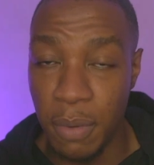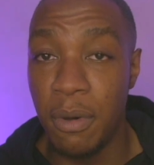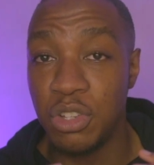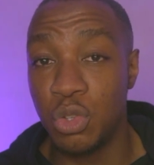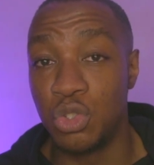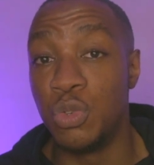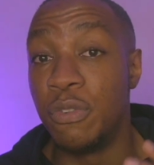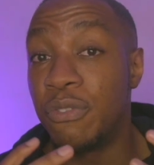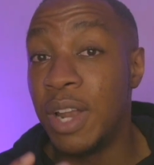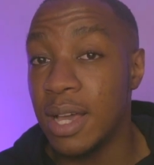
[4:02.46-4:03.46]
muscles you
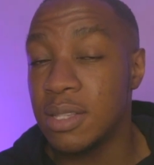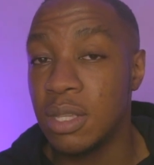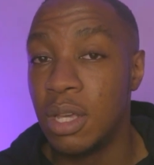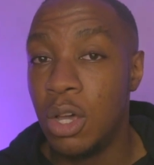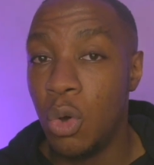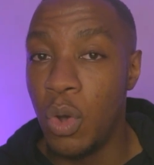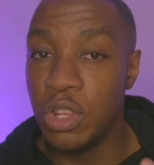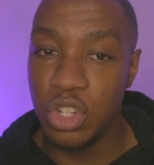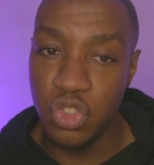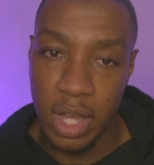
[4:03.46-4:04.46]
flex when
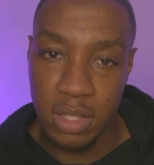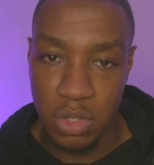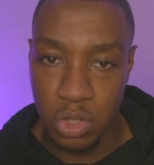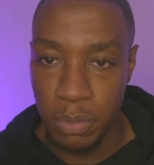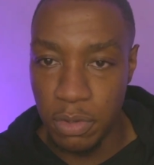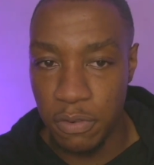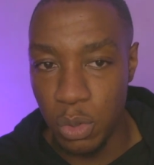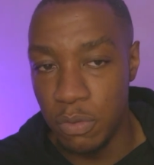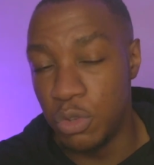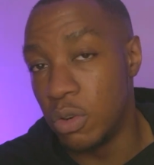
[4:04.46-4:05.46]
you're trying to stop the
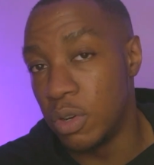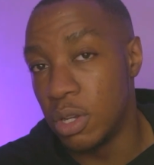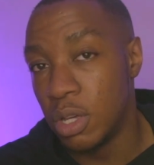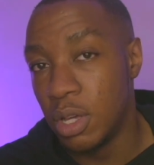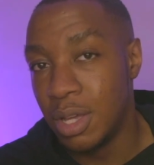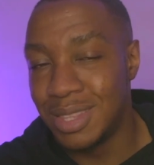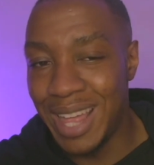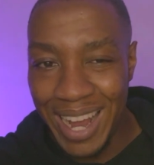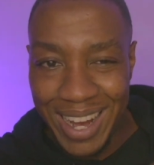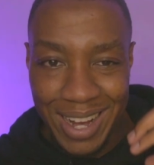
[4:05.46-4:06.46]
flow of urine.
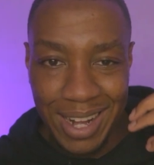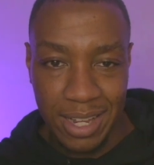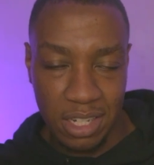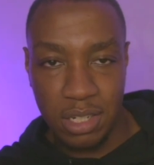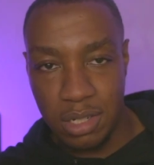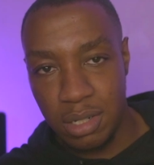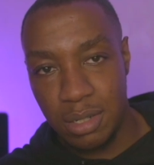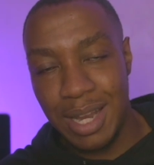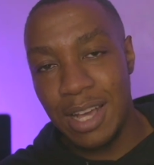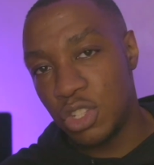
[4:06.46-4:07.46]
That clench,
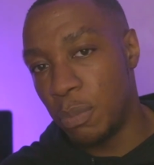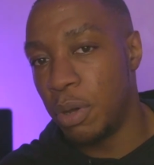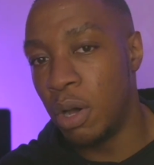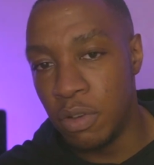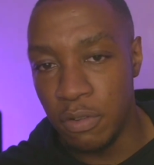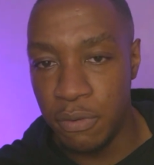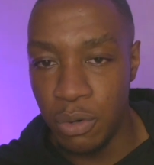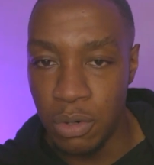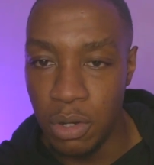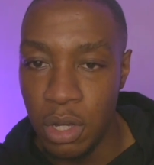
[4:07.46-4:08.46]
that's your pelvic
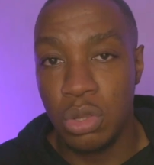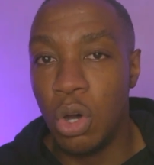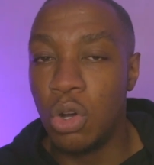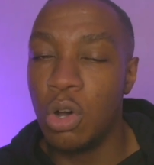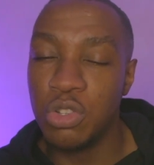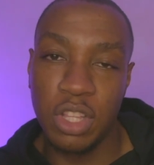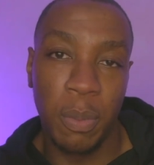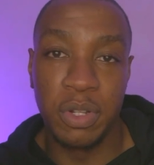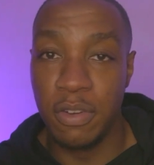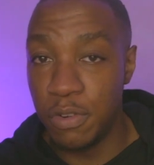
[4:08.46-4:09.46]
floor. Don't go
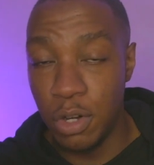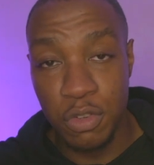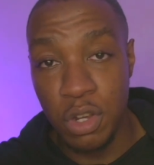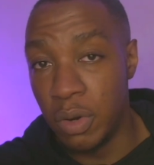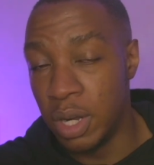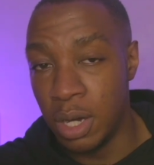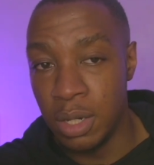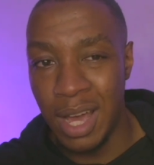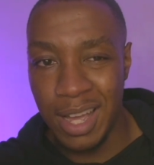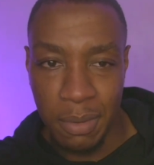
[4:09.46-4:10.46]
stopping the flow of urine now,
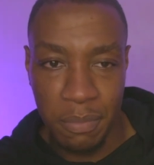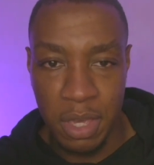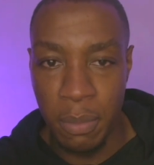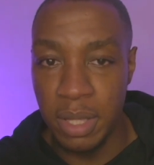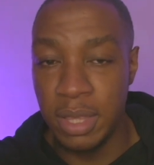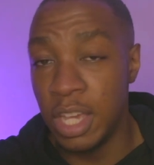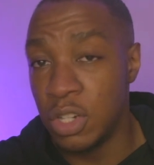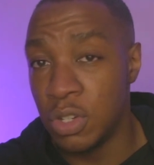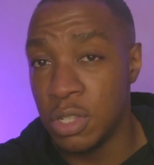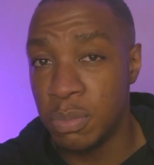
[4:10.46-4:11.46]
that can be a bit
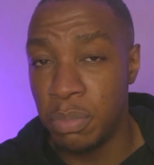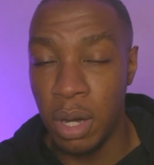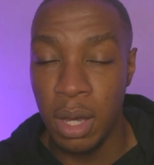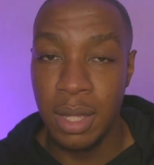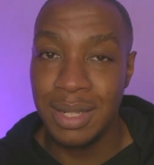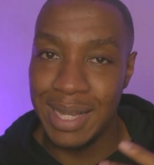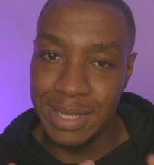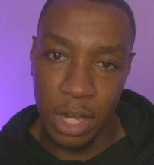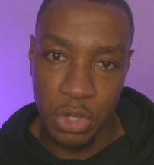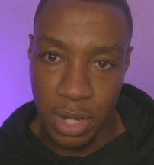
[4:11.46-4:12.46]
dangerous, but that's
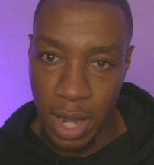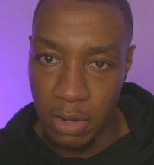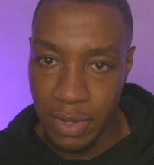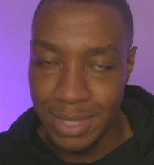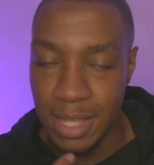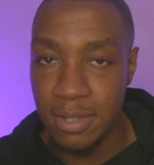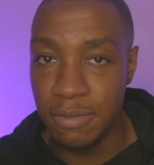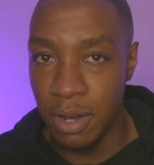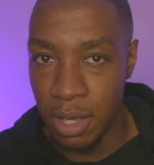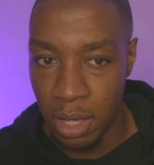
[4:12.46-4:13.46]
how you kind of
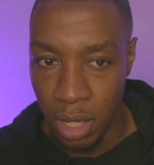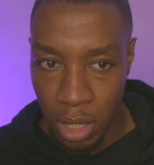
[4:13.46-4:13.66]
identify it.